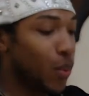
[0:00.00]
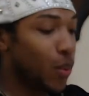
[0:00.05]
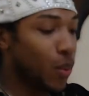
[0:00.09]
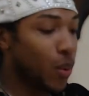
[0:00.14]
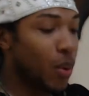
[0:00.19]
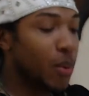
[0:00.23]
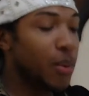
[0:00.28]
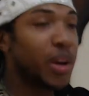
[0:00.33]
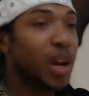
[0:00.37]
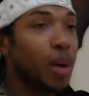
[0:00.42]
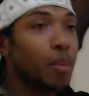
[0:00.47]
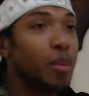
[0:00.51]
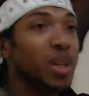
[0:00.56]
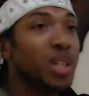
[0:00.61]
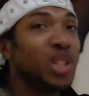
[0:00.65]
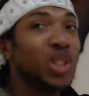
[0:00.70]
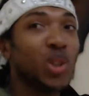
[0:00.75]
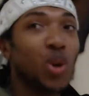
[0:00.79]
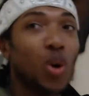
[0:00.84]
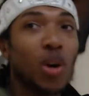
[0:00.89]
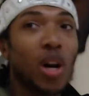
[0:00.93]
where we can be
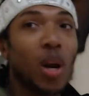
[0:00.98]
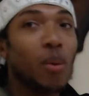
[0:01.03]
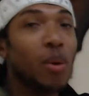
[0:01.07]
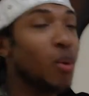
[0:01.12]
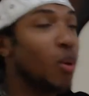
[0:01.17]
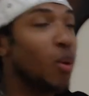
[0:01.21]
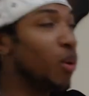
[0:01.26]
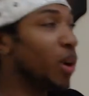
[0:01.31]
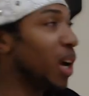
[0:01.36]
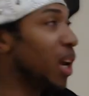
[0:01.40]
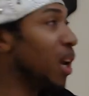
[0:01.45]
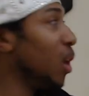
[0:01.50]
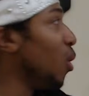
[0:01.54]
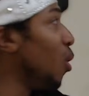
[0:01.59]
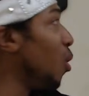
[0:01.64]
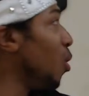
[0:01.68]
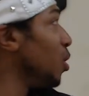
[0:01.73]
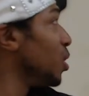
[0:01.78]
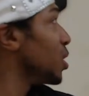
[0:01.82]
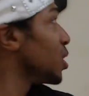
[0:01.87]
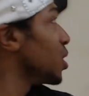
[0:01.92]
sure that we won't get
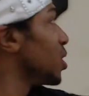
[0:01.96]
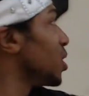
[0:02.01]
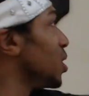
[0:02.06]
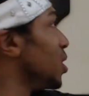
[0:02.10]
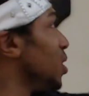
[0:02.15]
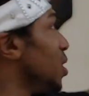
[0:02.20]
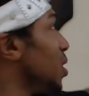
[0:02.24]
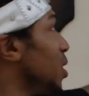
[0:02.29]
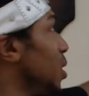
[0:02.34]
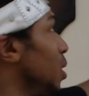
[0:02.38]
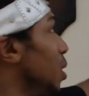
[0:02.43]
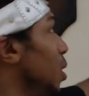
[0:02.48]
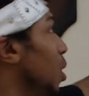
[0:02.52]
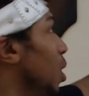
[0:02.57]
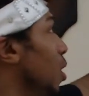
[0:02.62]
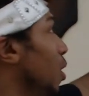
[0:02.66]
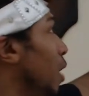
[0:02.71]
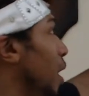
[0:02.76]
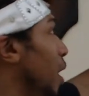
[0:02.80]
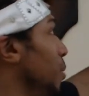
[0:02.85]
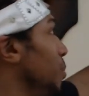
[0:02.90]
lost.
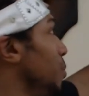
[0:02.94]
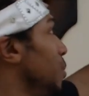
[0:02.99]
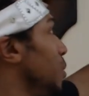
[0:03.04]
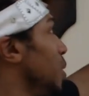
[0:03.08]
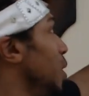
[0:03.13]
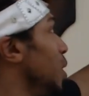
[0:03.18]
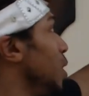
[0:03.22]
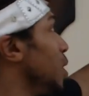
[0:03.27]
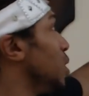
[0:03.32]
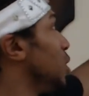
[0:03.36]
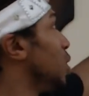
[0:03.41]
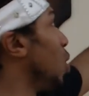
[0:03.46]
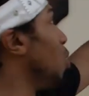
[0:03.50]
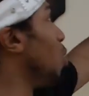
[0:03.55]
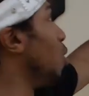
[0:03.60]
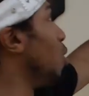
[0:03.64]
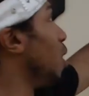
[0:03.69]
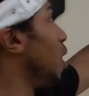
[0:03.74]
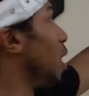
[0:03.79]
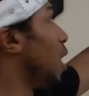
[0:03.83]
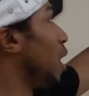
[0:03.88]
All right.
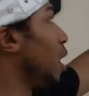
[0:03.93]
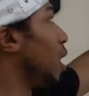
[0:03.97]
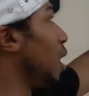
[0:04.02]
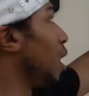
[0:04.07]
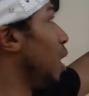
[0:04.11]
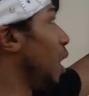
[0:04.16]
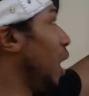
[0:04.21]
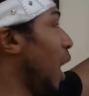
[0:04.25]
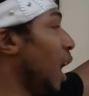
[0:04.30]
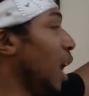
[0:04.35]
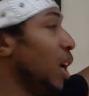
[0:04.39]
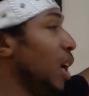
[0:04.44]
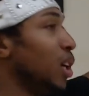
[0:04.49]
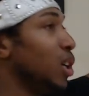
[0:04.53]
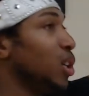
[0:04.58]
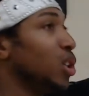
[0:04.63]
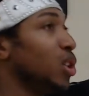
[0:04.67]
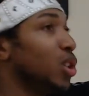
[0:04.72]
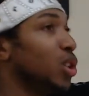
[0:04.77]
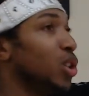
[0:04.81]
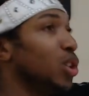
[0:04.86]
So
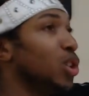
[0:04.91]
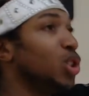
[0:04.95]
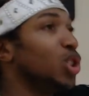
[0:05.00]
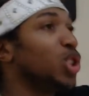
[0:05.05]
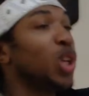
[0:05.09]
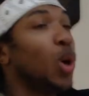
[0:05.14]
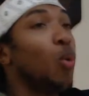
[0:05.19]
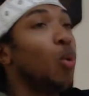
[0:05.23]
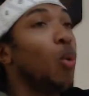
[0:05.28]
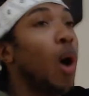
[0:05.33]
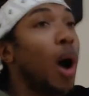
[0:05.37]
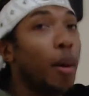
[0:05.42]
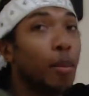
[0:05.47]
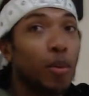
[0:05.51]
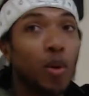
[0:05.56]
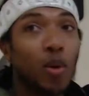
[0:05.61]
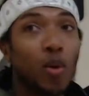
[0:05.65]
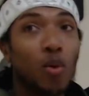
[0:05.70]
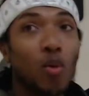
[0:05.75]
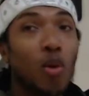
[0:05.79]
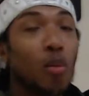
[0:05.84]
La
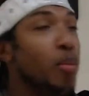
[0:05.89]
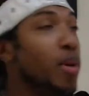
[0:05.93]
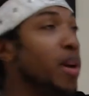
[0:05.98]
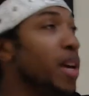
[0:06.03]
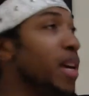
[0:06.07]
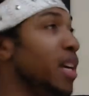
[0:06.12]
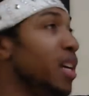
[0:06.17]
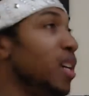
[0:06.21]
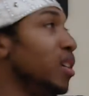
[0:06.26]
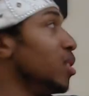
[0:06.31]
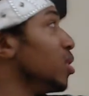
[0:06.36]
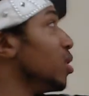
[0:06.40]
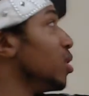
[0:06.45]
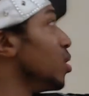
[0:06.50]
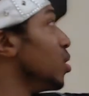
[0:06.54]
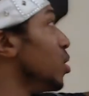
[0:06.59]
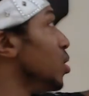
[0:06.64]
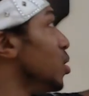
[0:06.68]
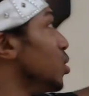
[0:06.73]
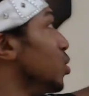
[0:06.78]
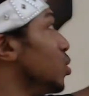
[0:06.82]
Shawam will be
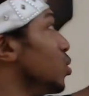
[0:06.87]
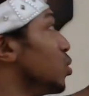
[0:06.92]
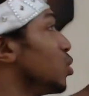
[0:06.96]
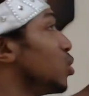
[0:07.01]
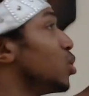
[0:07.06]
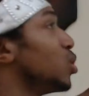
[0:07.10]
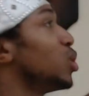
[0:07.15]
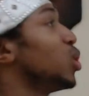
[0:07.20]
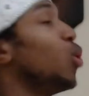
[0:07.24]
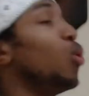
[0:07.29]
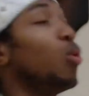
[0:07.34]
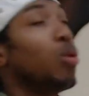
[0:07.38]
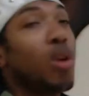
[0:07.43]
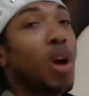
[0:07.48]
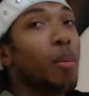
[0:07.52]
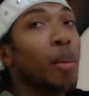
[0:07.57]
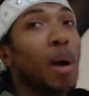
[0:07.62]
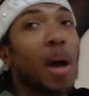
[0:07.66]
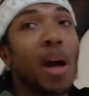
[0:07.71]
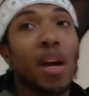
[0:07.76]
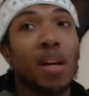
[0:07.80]
two
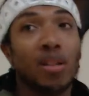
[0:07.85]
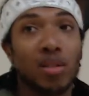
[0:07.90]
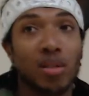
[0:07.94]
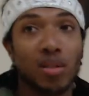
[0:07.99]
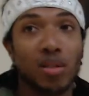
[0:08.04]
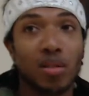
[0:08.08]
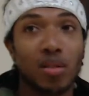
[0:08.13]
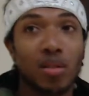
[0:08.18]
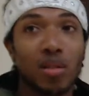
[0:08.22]
commands.